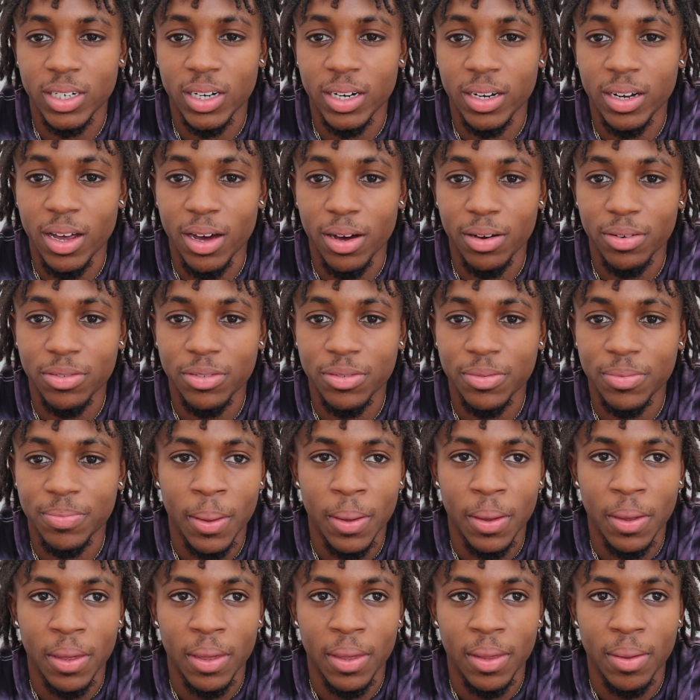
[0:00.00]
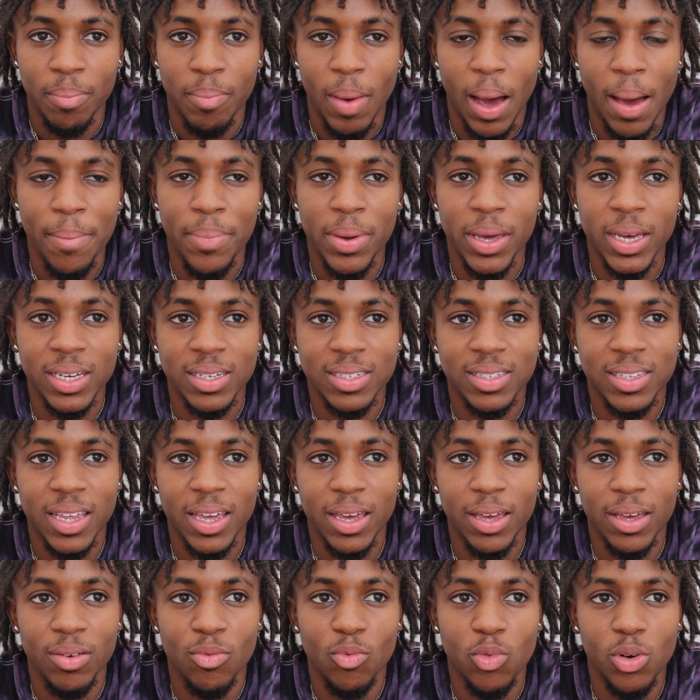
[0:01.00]
enough. My biggest
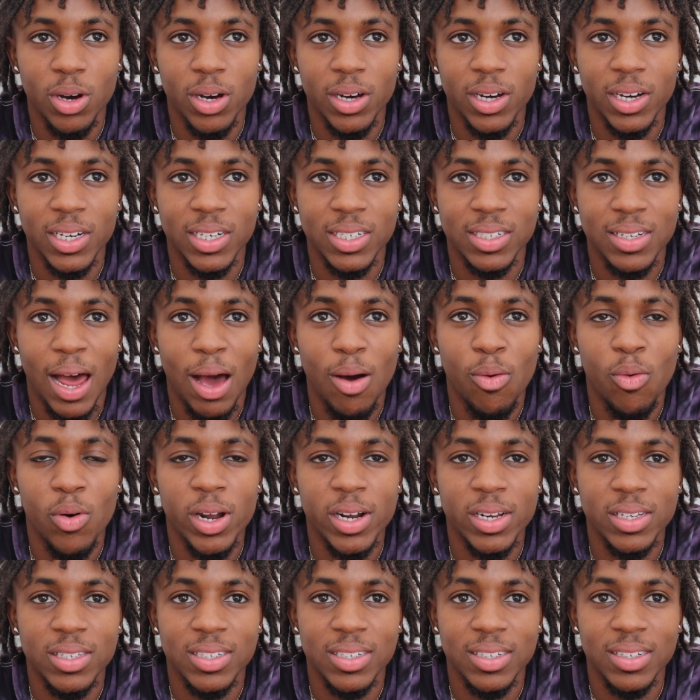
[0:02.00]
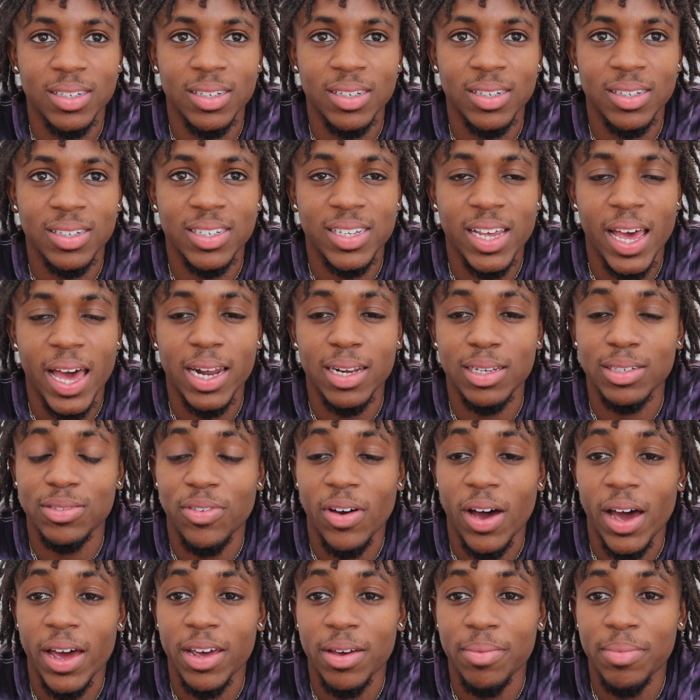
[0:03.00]
thing was I wanted to
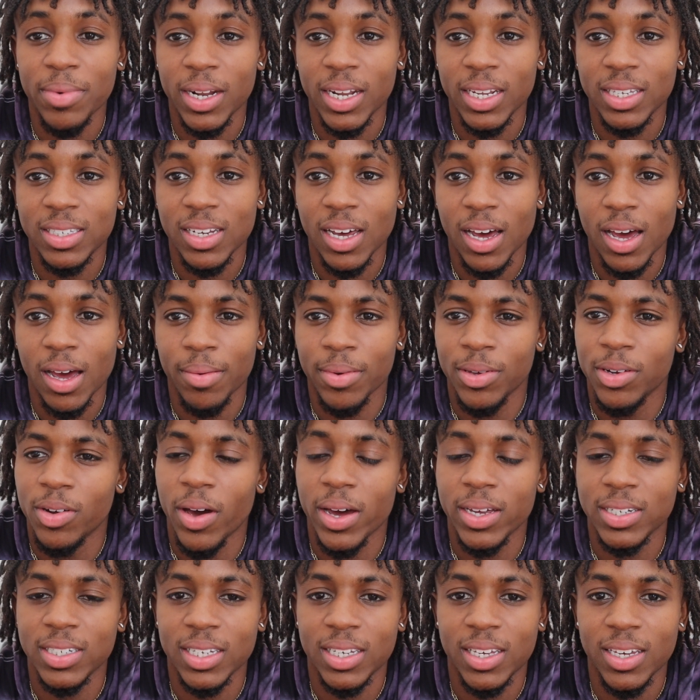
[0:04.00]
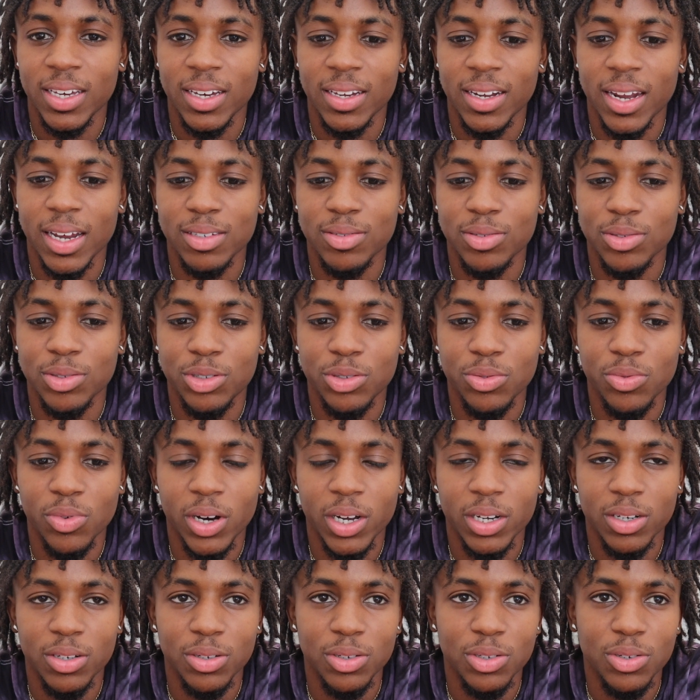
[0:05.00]
satisfy him at the time. You know, as a kid, that's what you
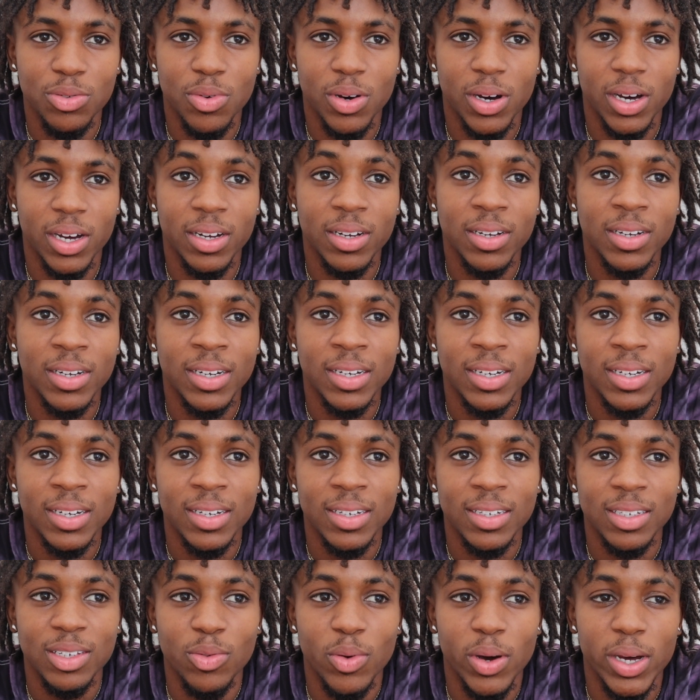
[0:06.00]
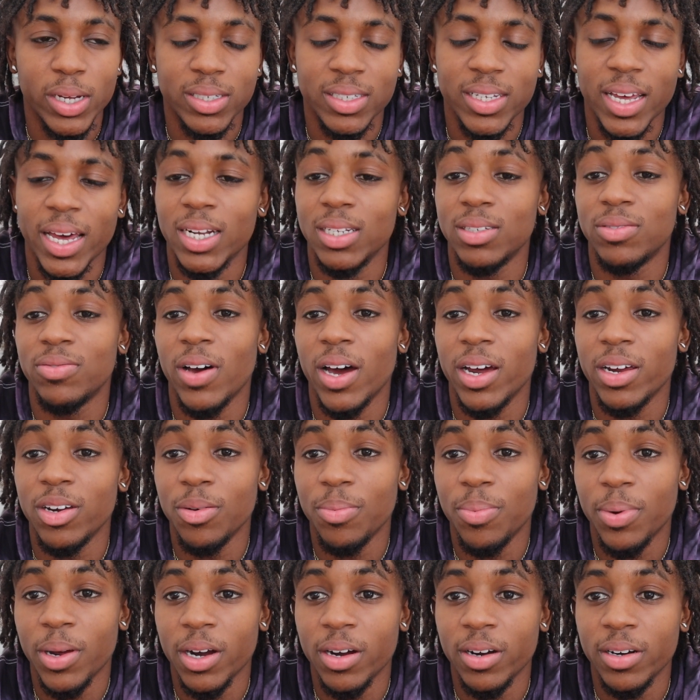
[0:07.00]
want to do. You want to satisfy your
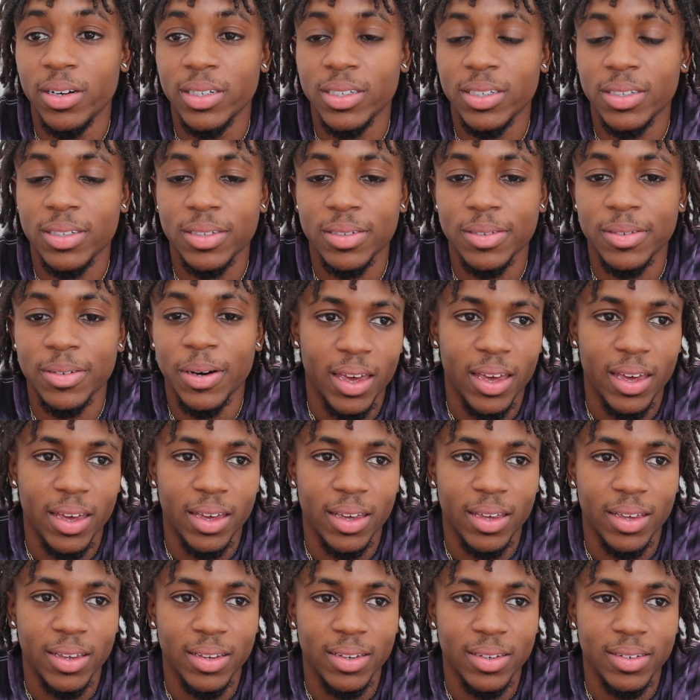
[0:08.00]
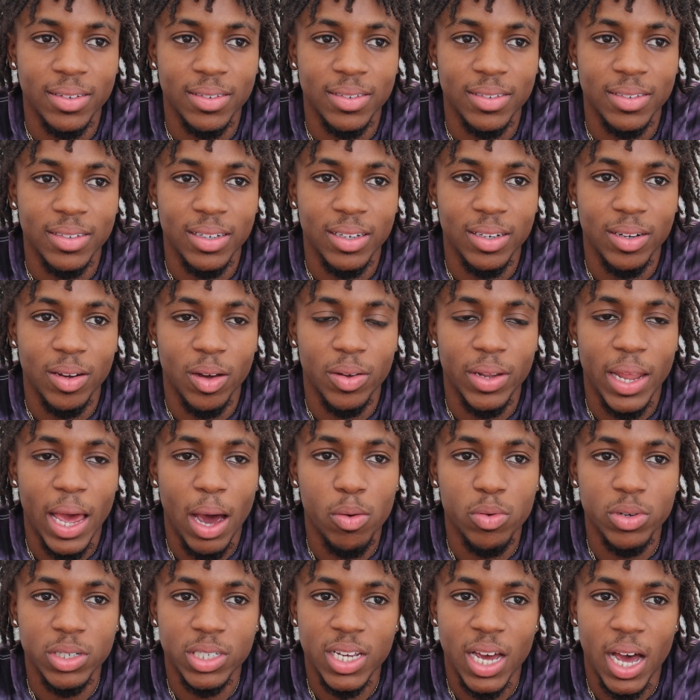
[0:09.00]
parents. And, you know,
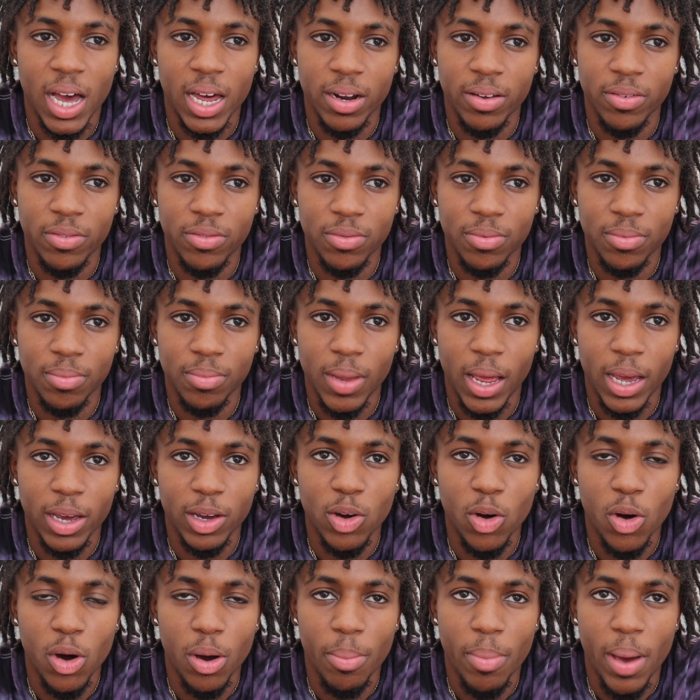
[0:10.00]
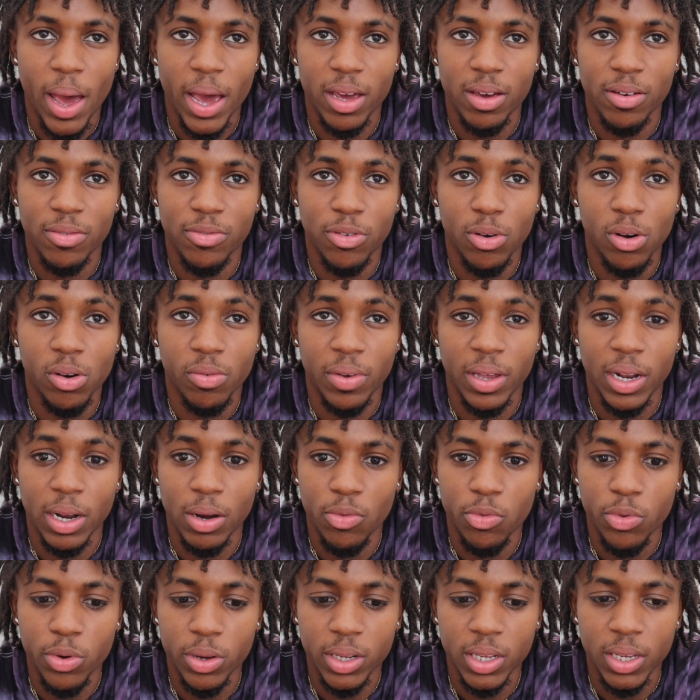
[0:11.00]
that was kind of like going back and forth, and it
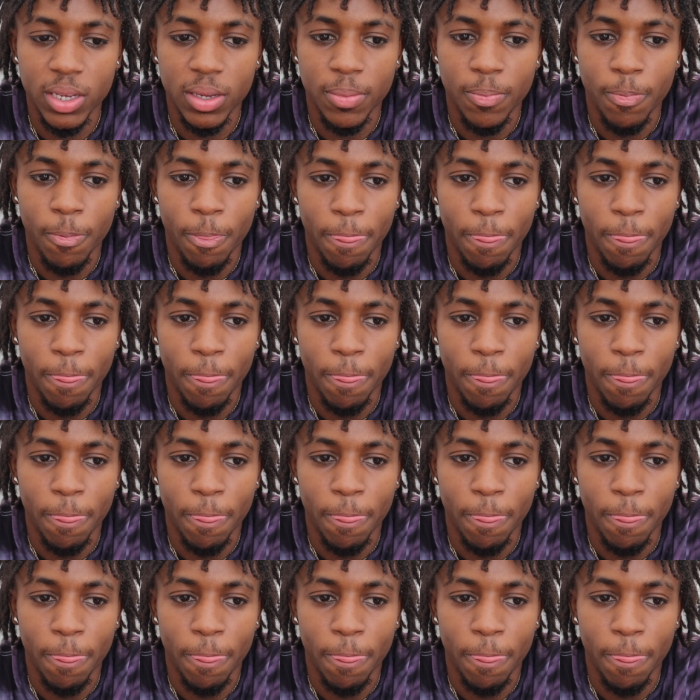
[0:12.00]
really